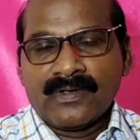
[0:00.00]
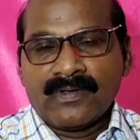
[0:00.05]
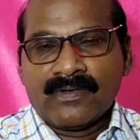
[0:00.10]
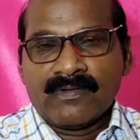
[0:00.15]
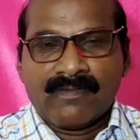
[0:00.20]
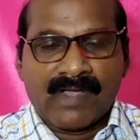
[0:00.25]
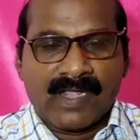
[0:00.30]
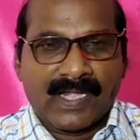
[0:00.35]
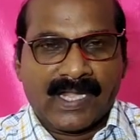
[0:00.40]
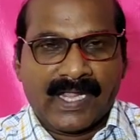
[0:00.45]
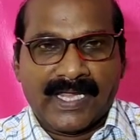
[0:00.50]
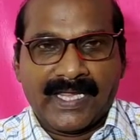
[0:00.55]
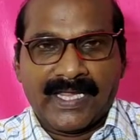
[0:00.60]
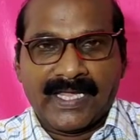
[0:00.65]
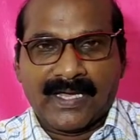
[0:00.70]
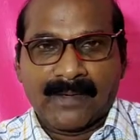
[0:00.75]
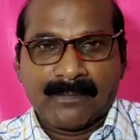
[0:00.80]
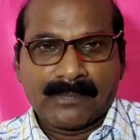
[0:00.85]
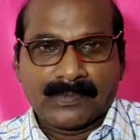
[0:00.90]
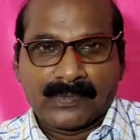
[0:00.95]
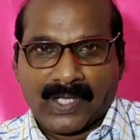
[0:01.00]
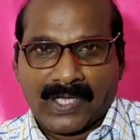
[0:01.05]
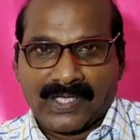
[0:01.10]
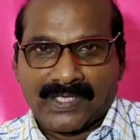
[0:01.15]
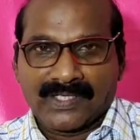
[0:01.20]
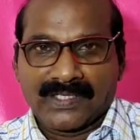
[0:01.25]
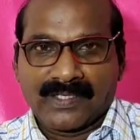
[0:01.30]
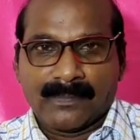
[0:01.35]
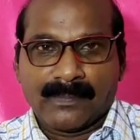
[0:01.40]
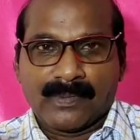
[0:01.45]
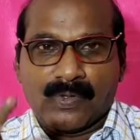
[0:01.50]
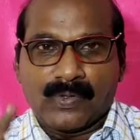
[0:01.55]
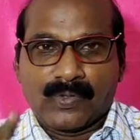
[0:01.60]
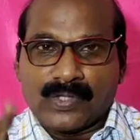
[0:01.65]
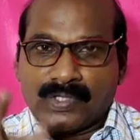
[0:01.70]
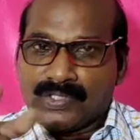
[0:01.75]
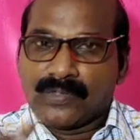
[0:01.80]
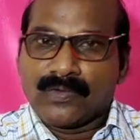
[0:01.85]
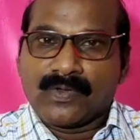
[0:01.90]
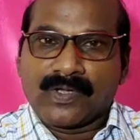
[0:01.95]
When I am talking about
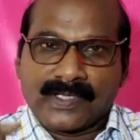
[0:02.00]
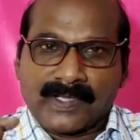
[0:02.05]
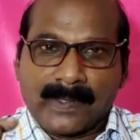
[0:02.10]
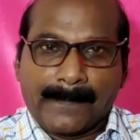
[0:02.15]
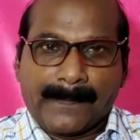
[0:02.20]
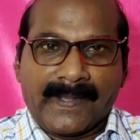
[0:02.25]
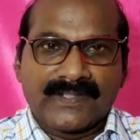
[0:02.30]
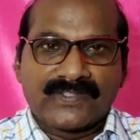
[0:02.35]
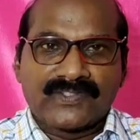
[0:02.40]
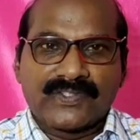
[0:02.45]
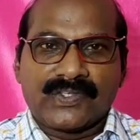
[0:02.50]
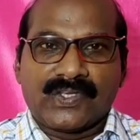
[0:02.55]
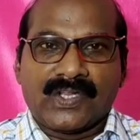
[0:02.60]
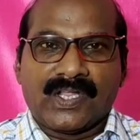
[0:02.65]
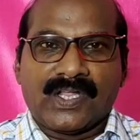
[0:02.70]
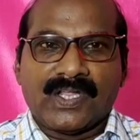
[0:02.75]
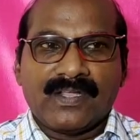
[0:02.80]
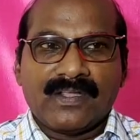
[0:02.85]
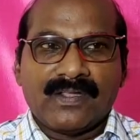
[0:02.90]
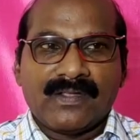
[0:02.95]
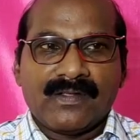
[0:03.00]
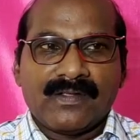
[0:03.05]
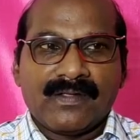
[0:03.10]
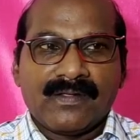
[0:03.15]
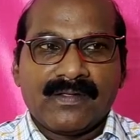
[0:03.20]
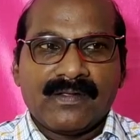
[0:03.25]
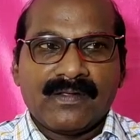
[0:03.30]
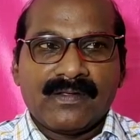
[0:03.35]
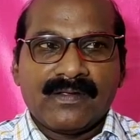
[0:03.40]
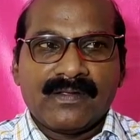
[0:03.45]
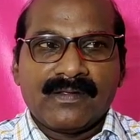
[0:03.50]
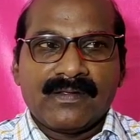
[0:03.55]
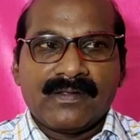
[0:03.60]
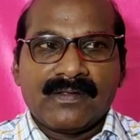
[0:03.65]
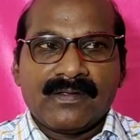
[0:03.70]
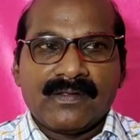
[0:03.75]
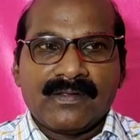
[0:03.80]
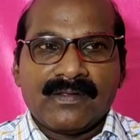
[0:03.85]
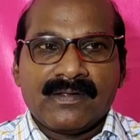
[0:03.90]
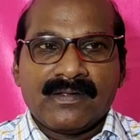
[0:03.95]
your capacity,
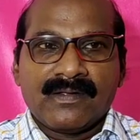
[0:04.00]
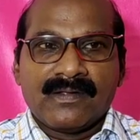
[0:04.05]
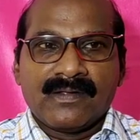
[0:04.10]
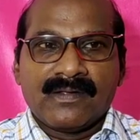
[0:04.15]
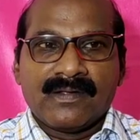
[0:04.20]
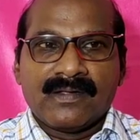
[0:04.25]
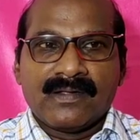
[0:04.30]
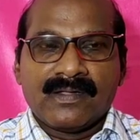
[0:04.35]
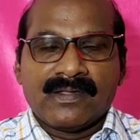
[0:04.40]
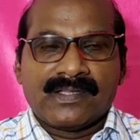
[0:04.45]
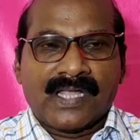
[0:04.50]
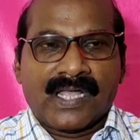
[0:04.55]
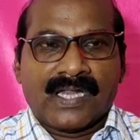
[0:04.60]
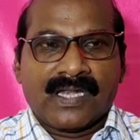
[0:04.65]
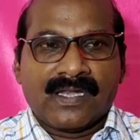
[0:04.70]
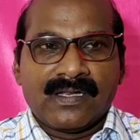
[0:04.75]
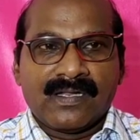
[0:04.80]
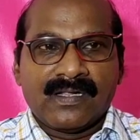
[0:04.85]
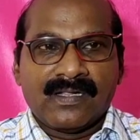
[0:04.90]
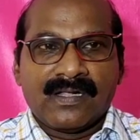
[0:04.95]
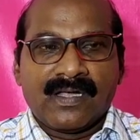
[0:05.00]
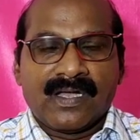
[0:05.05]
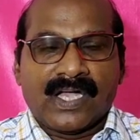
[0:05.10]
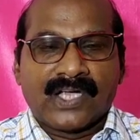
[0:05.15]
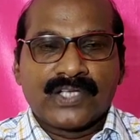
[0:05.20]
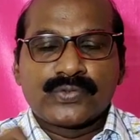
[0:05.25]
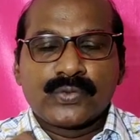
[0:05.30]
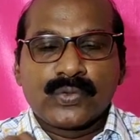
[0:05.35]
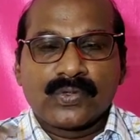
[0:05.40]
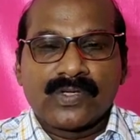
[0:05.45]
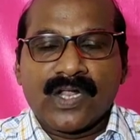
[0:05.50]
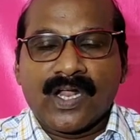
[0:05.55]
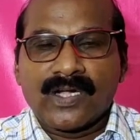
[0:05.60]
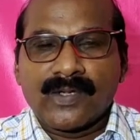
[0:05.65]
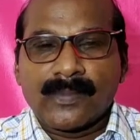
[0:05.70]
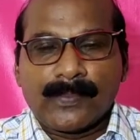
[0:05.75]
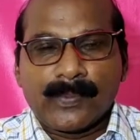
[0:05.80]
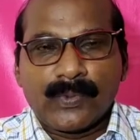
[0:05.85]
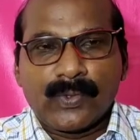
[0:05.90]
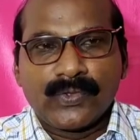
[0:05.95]
then I should
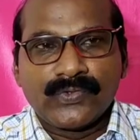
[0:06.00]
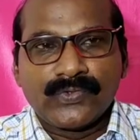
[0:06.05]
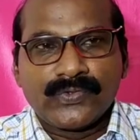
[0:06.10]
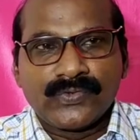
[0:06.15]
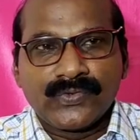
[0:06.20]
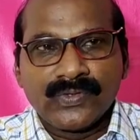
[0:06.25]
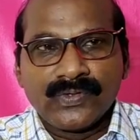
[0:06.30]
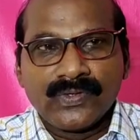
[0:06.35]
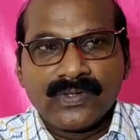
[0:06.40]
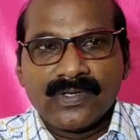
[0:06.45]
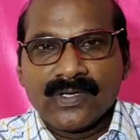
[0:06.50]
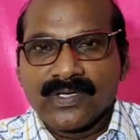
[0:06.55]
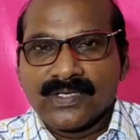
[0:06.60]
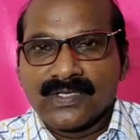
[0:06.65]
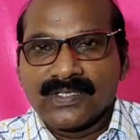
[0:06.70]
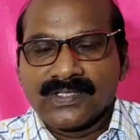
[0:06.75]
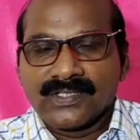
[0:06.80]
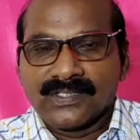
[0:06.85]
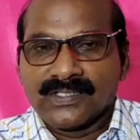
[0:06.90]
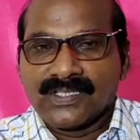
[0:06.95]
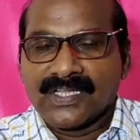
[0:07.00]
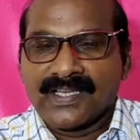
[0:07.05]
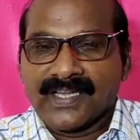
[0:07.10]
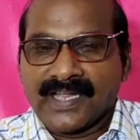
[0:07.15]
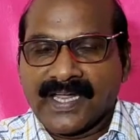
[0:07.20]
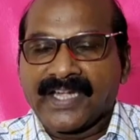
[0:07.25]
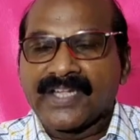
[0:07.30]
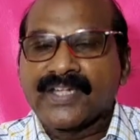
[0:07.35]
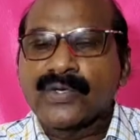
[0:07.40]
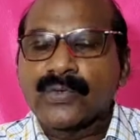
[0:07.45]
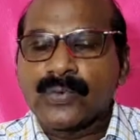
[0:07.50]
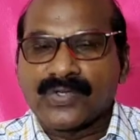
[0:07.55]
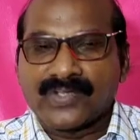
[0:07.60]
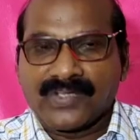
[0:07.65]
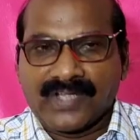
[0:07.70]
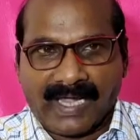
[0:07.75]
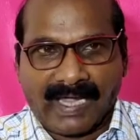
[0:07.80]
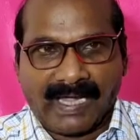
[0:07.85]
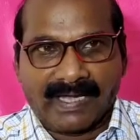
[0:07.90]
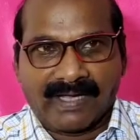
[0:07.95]
not pose the negative
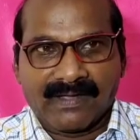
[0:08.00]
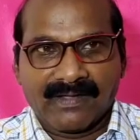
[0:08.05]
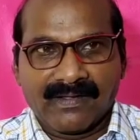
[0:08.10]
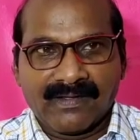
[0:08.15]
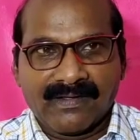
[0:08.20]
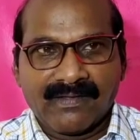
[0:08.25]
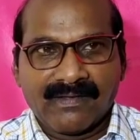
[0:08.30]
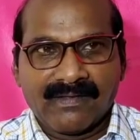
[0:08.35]
tag.